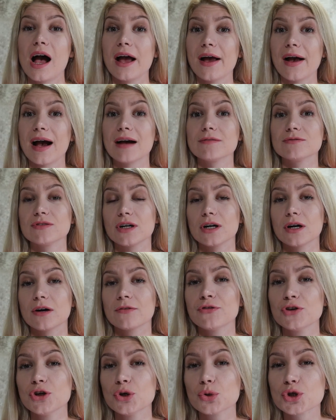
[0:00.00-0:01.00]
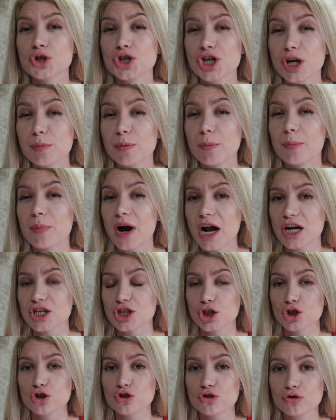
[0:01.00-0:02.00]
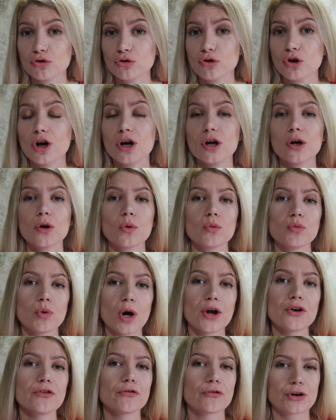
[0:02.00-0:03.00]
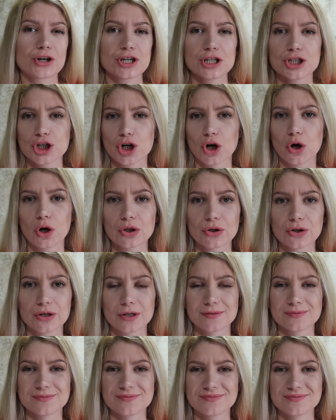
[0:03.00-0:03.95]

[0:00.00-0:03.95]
I have a few cheap brushes too, one for each color.